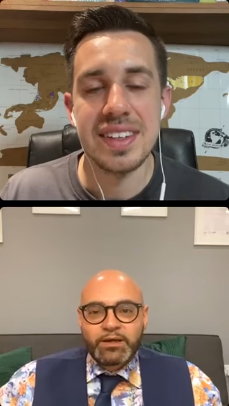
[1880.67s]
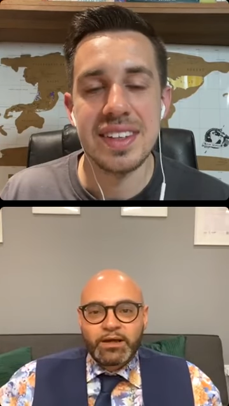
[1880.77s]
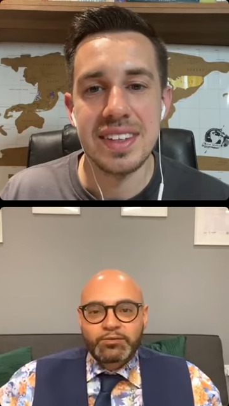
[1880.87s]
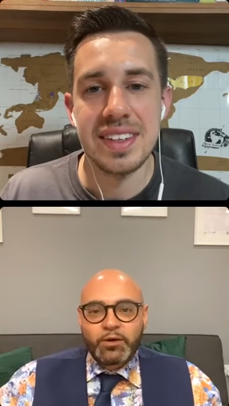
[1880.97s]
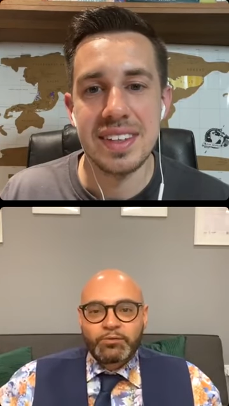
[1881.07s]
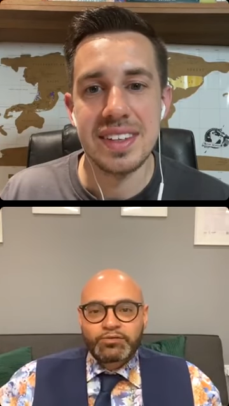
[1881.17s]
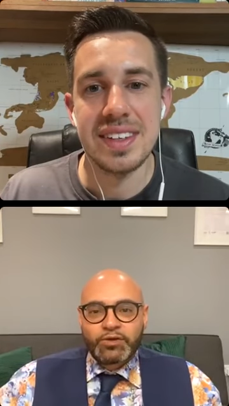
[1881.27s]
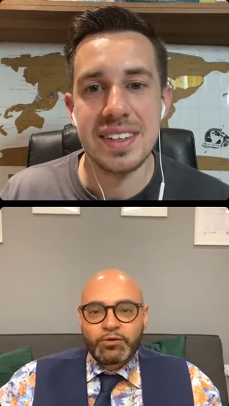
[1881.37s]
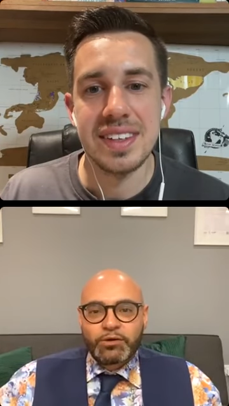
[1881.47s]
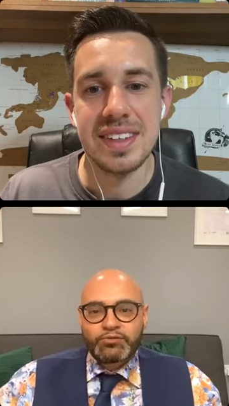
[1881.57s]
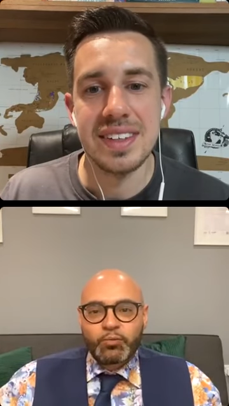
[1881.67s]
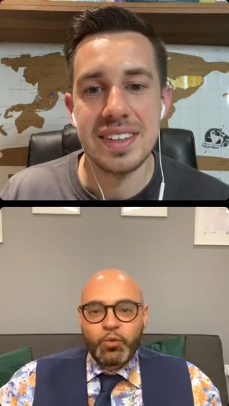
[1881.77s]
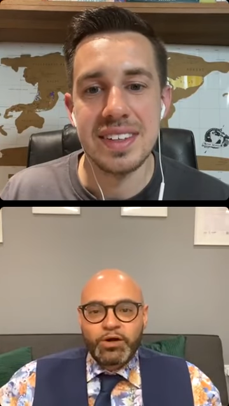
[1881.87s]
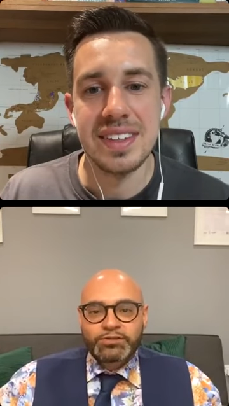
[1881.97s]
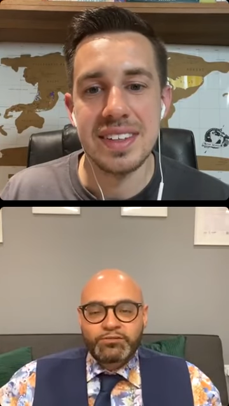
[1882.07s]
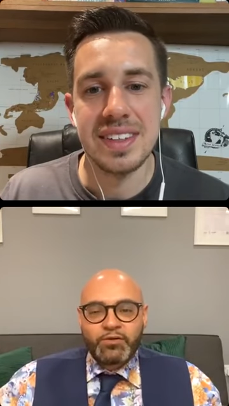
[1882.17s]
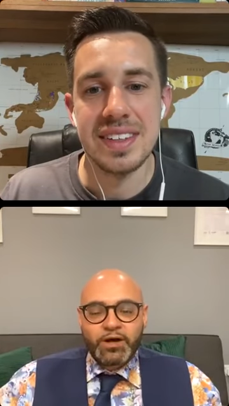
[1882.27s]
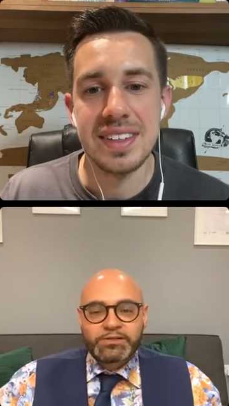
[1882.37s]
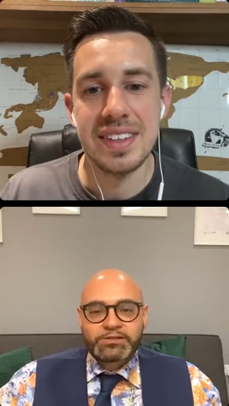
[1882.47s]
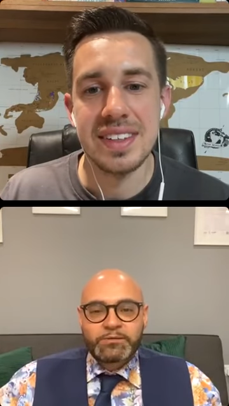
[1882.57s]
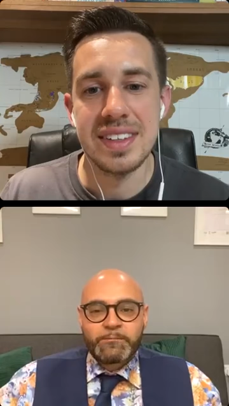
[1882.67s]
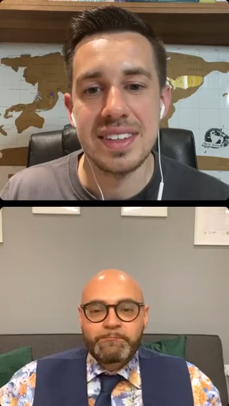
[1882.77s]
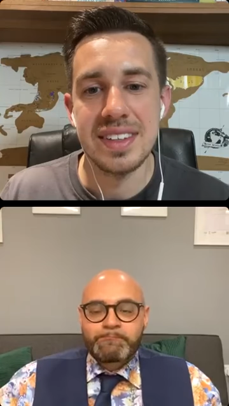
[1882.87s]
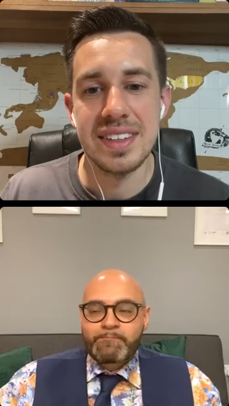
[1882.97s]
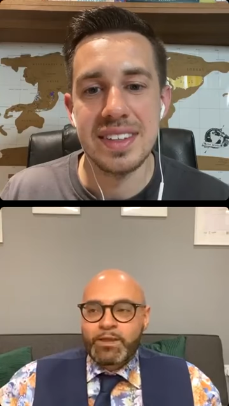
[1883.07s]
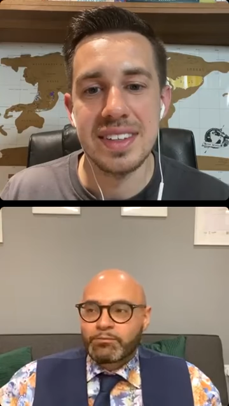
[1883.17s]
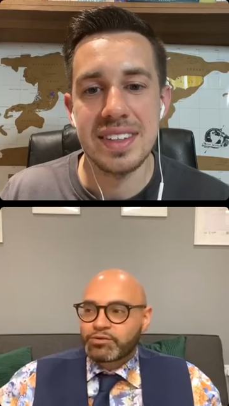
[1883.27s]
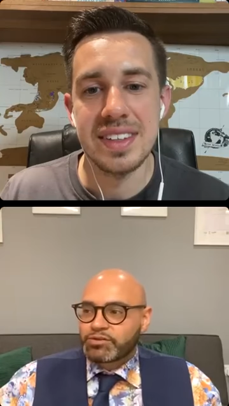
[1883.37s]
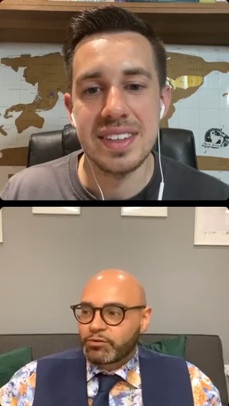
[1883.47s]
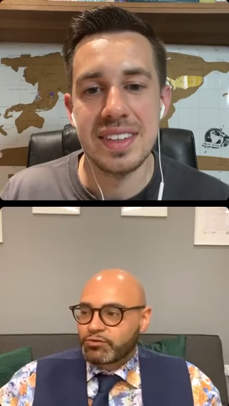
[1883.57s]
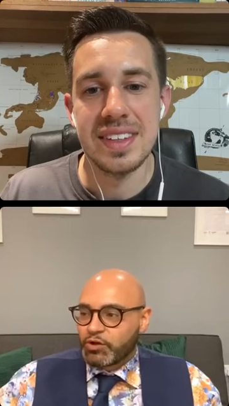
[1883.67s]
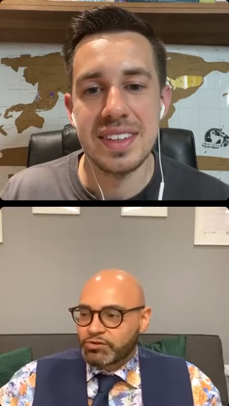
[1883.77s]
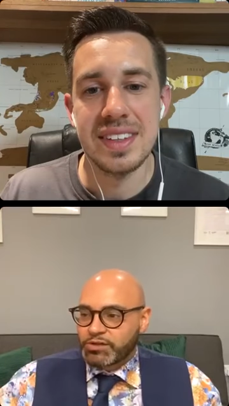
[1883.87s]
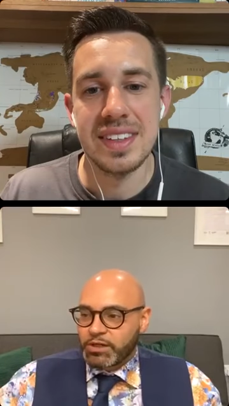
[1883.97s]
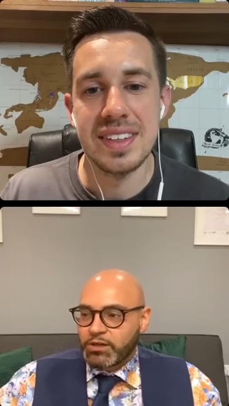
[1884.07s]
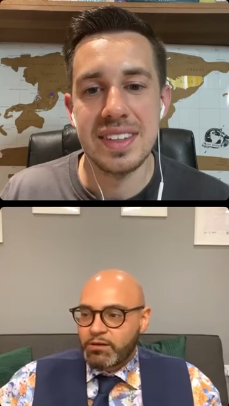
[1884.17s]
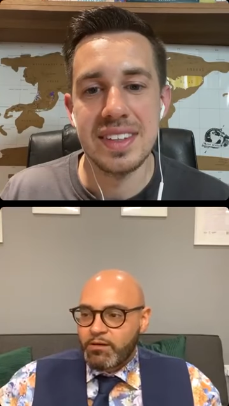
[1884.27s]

Speaker 1: That's what I was told. That was the worst advice. That was so toxic.